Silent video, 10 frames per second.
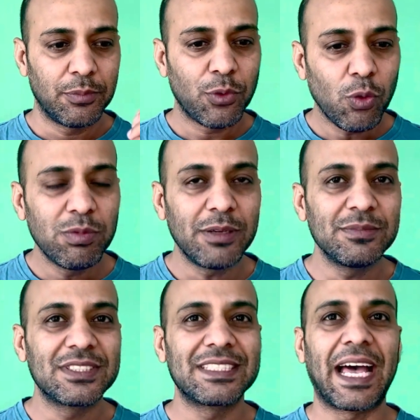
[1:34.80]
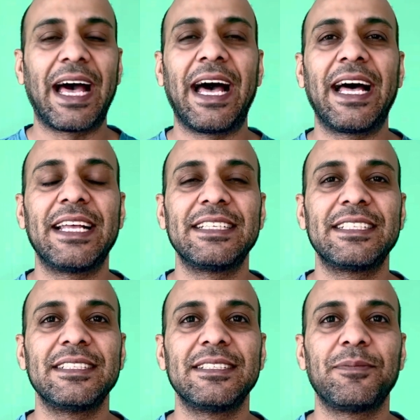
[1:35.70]
problems
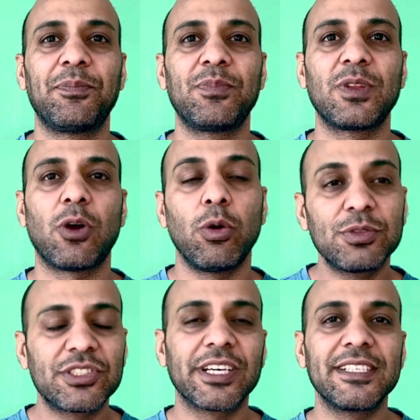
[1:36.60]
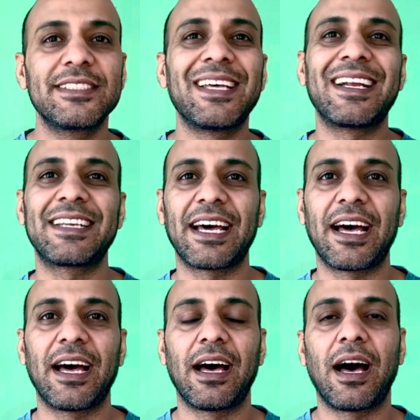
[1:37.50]
and obstacles that
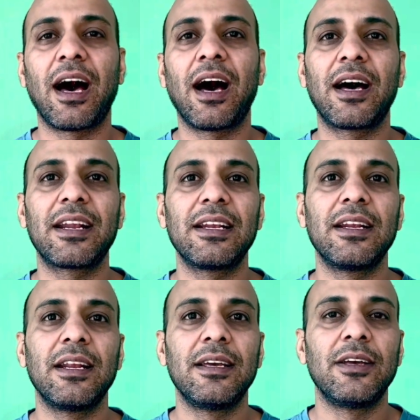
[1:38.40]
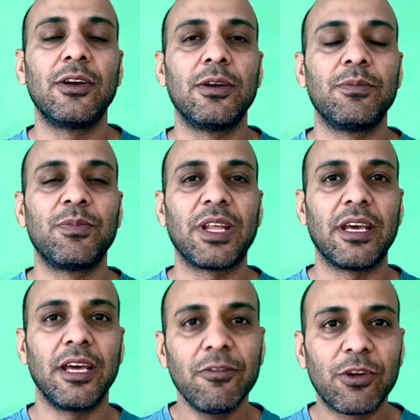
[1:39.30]
are
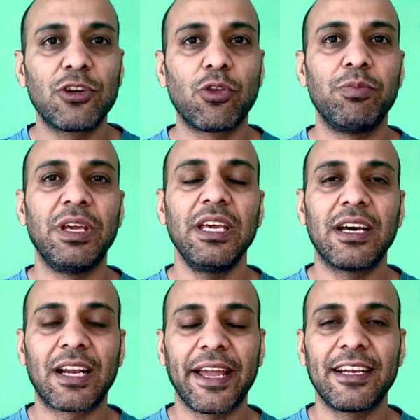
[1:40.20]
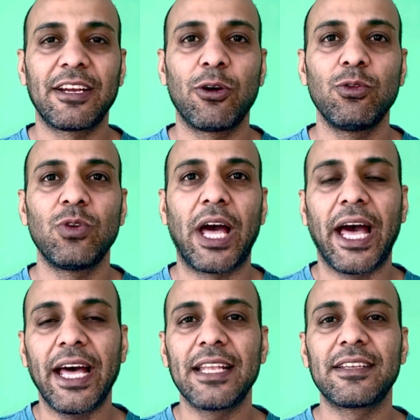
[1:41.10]
in front of me right now.
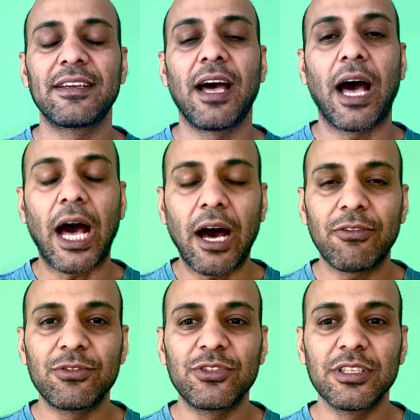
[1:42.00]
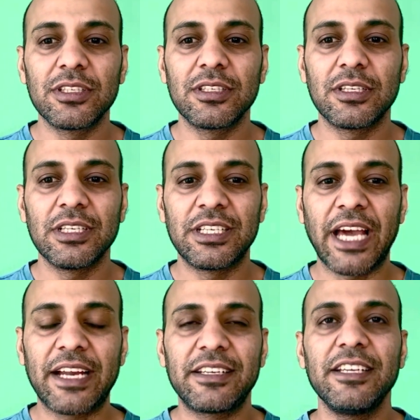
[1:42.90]
And after
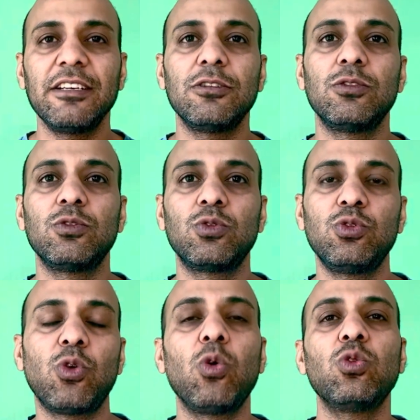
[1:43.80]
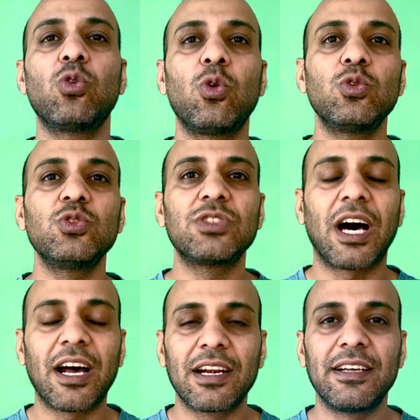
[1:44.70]
getting to know those
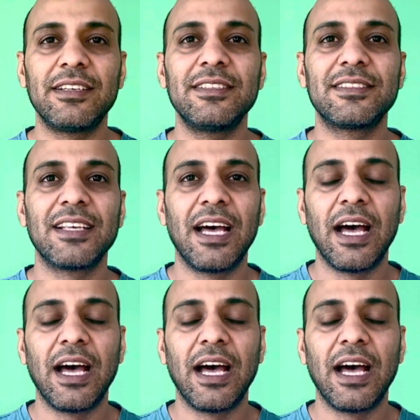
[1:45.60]
hurdles,